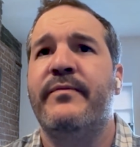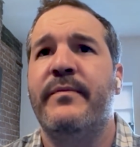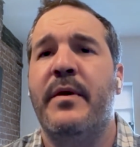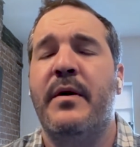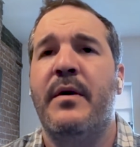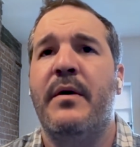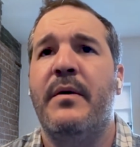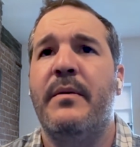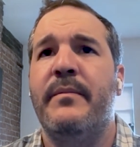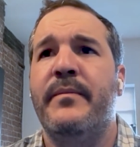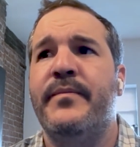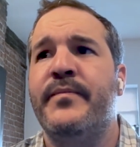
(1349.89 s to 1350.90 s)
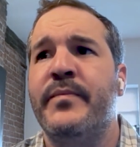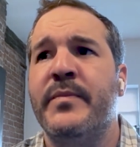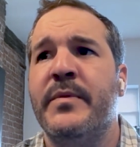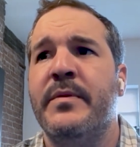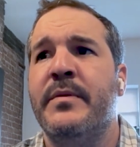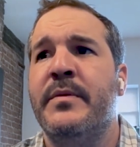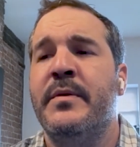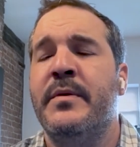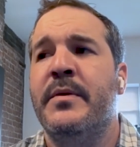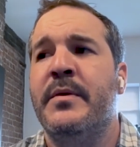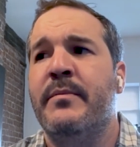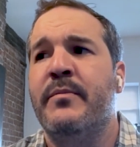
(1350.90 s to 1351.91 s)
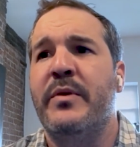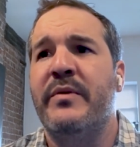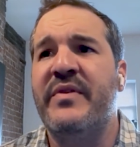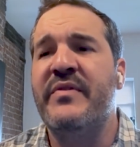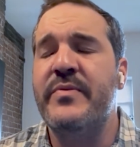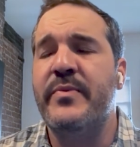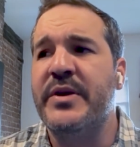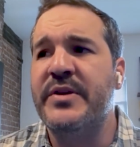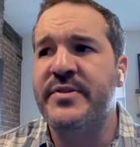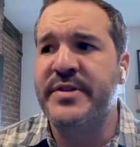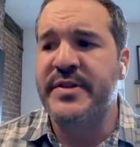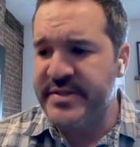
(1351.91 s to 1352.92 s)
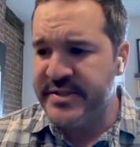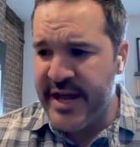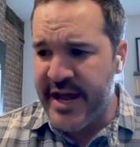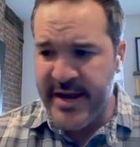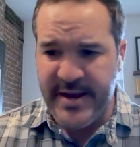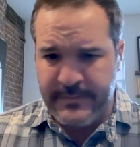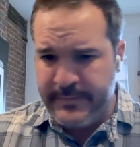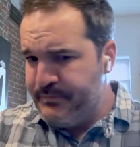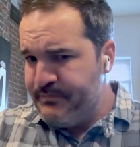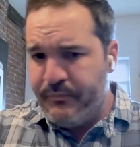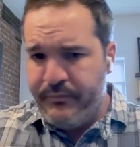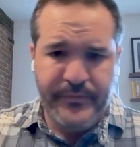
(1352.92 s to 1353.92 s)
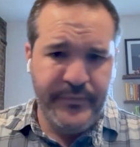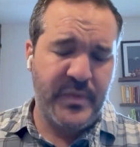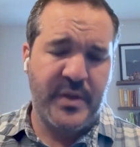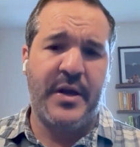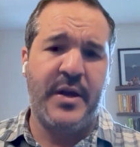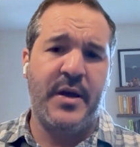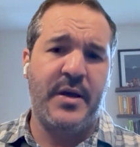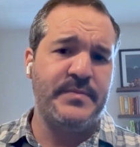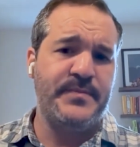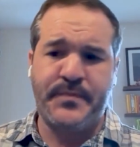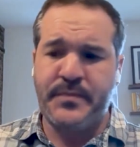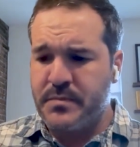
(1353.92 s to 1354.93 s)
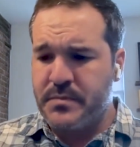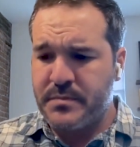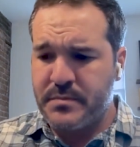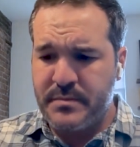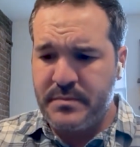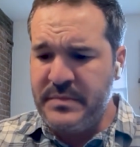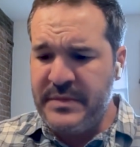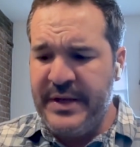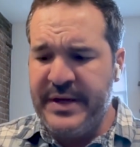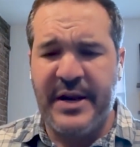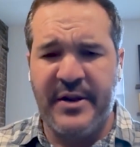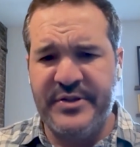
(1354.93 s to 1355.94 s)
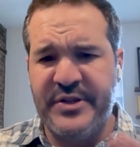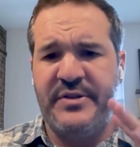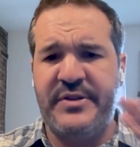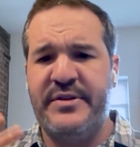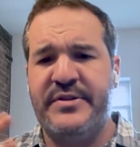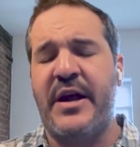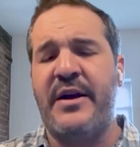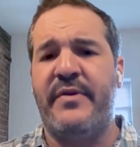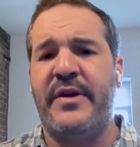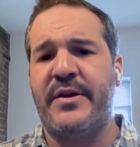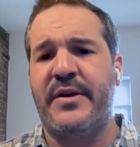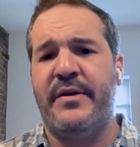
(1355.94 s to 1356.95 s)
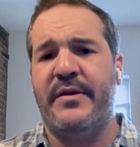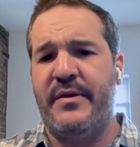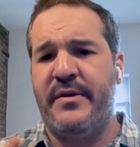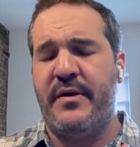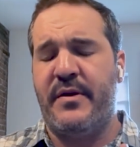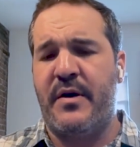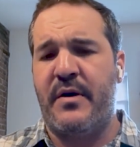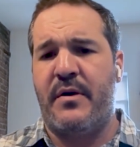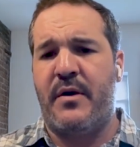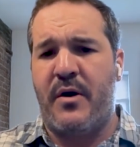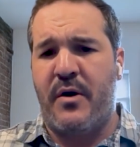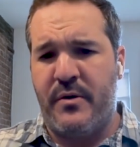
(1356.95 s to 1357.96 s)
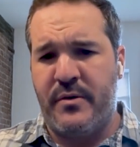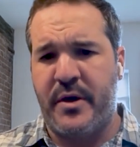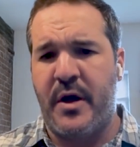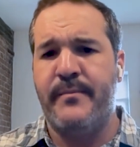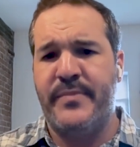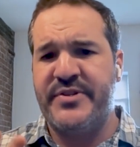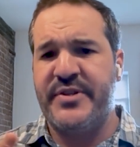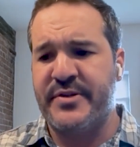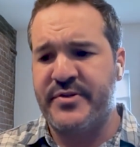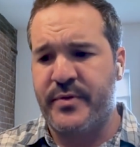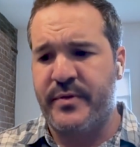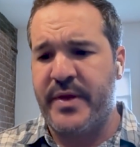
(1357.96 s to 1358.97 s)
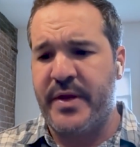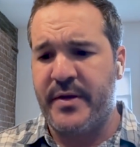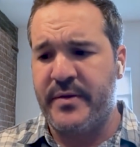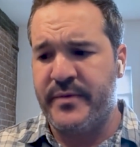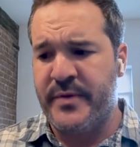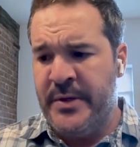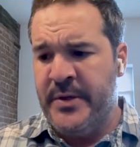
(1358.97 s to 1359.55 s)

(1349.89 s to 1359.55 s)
um, pretty vividly, still to this day. And again, it's kind of like a all-compassing sort of thing of,